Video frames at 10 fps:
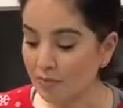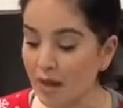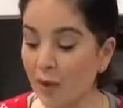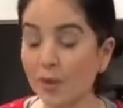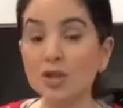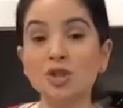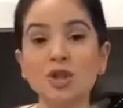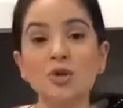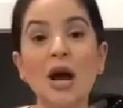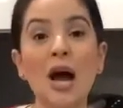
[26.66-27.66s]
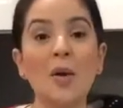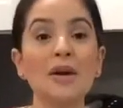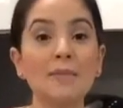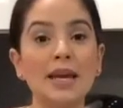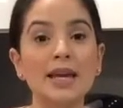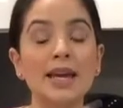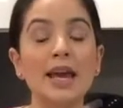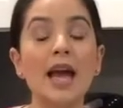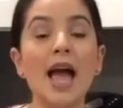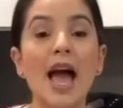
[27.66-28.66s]
I want to show you how I make
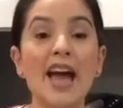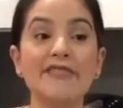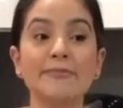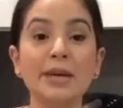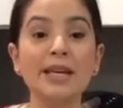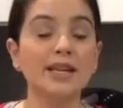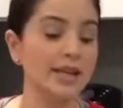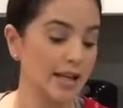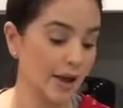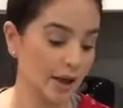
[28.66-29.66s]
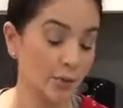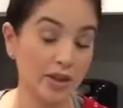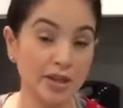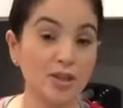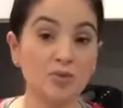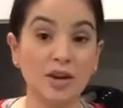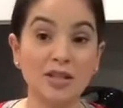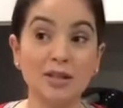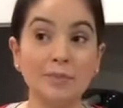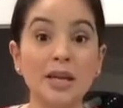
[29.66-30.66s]
it. I've made it with this
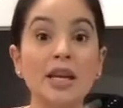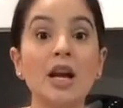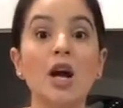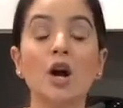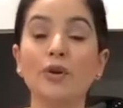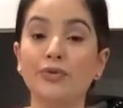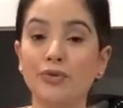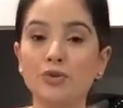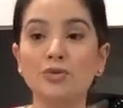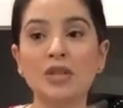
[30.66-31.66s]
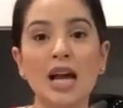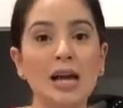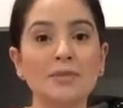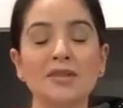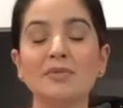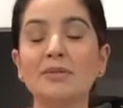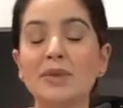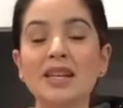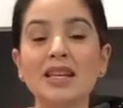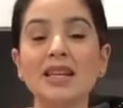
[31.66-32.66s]
recipe a few times. I've been
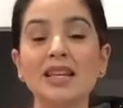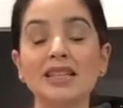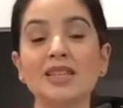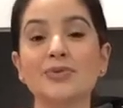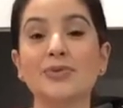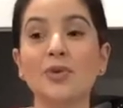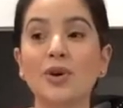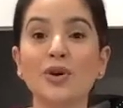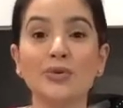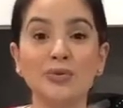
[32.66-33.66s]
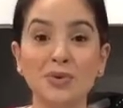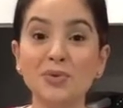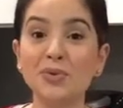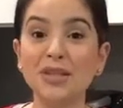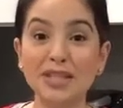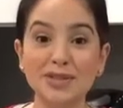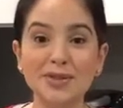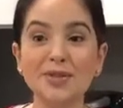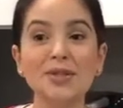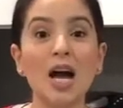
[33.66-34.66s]
making it like this for a few
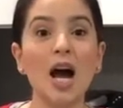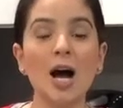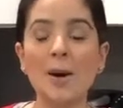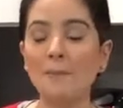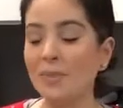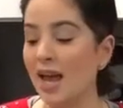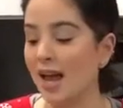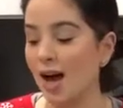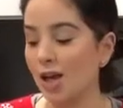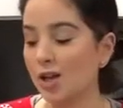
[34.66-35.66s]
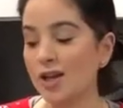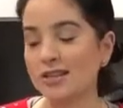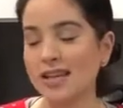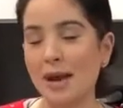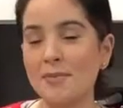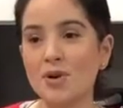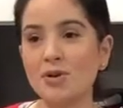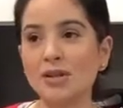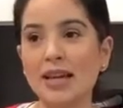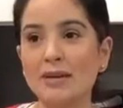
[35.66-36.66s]
years. A long time
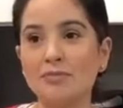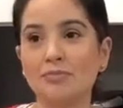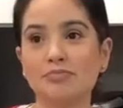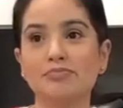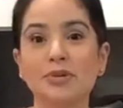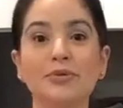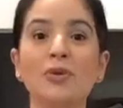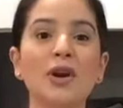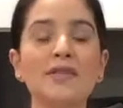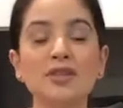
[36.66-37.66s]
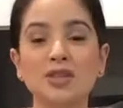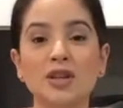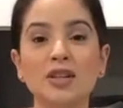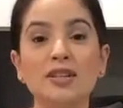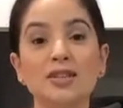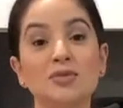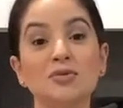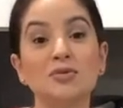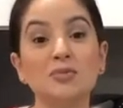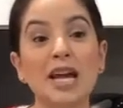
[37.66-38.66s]
ago, like before I even started this
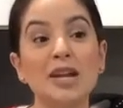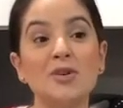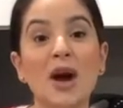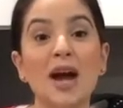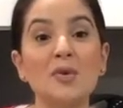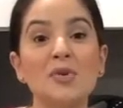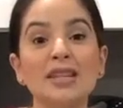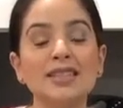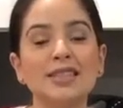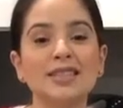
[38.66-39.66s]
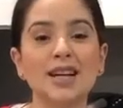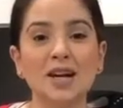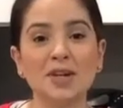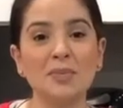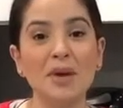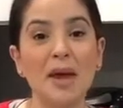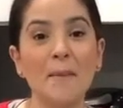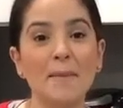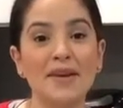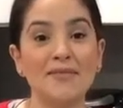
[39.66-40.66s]
YouTube channel, I wanted to
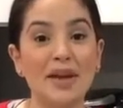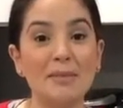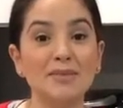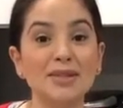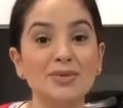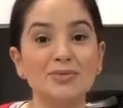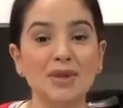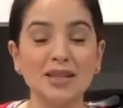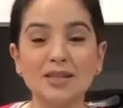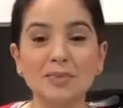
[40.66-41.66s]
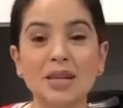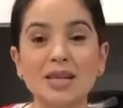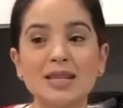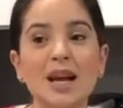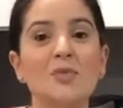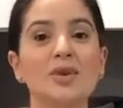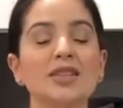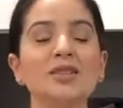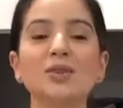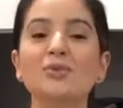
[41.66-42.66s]
document my family's recipes. I
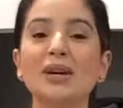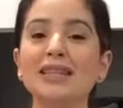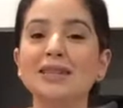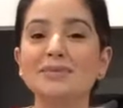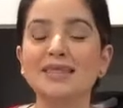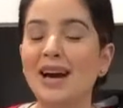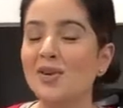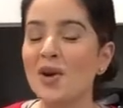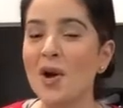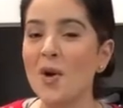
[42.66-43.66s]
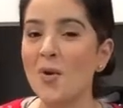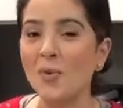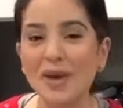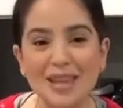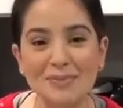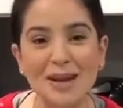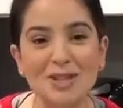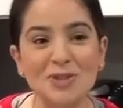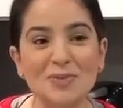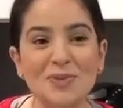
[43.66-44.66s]
wanted to write them down with
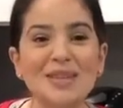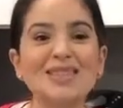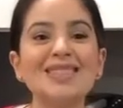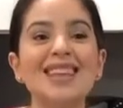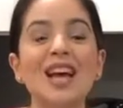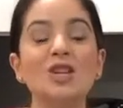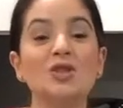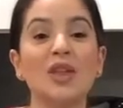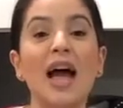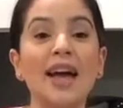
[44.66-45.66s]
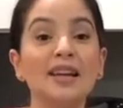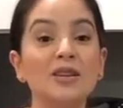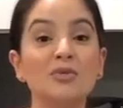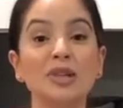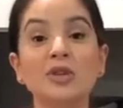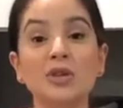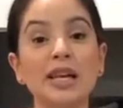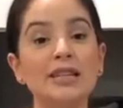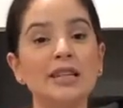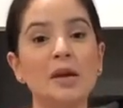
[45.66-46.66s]
measurements so that I could
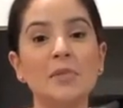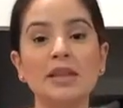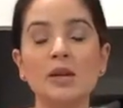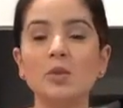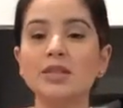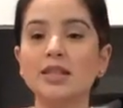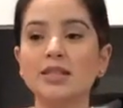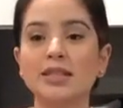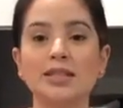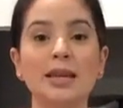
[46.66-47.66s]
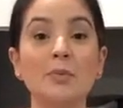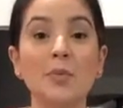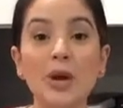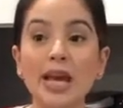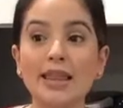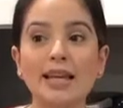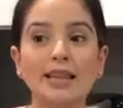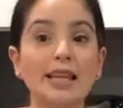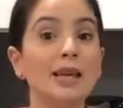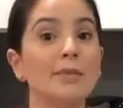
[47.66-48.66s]
recreate them and they would taste the same way that
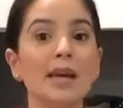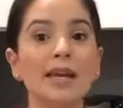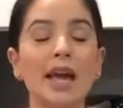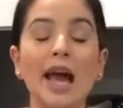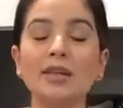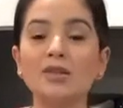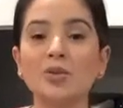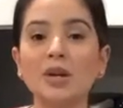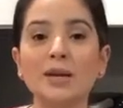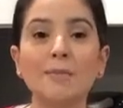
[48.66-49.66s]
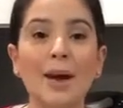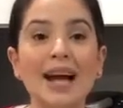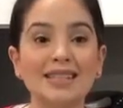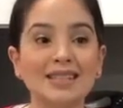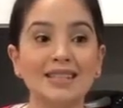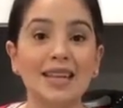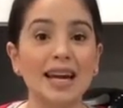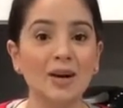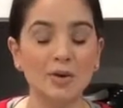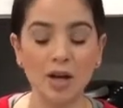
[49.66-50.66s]
they make it, and so we can pass it
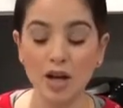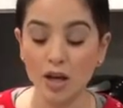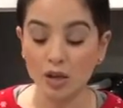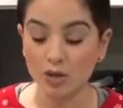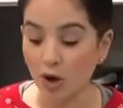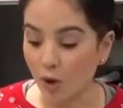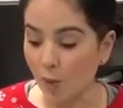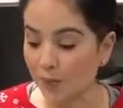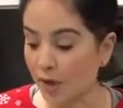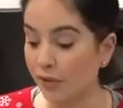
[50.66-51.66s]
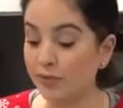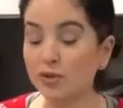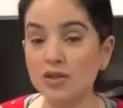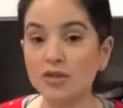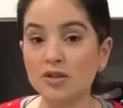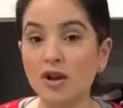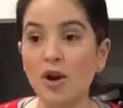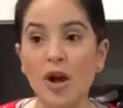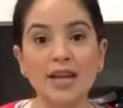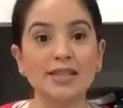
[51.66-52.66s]
down. So a few years
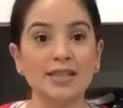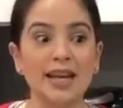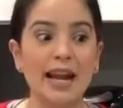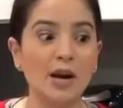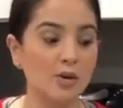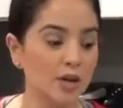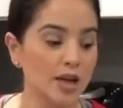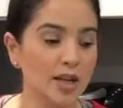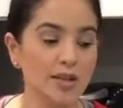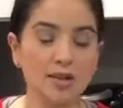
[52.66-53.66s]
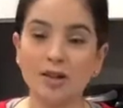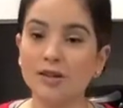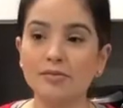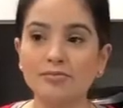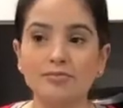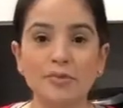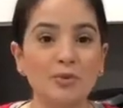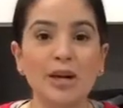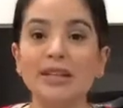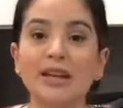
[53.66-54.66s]
ago, I set out to
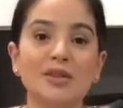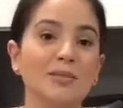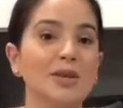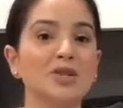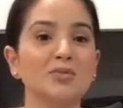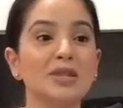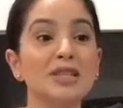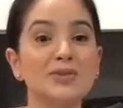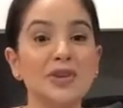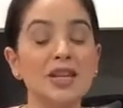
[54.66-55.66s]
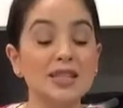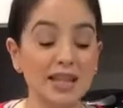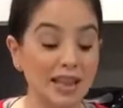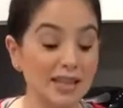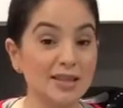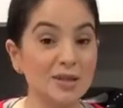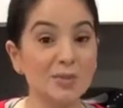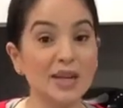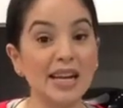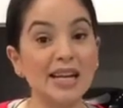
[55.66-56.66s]
write down the measurements for this, and this is
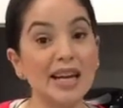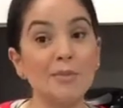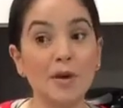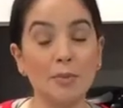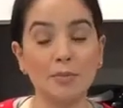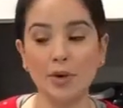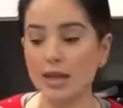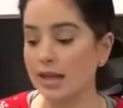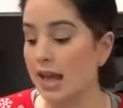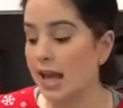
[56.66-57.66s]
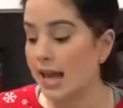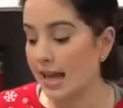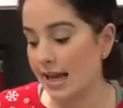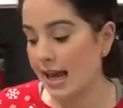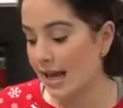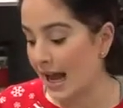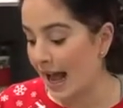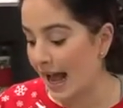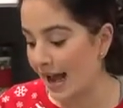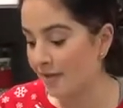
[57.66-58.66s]
what I came up with. And I
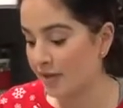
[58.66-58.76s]
have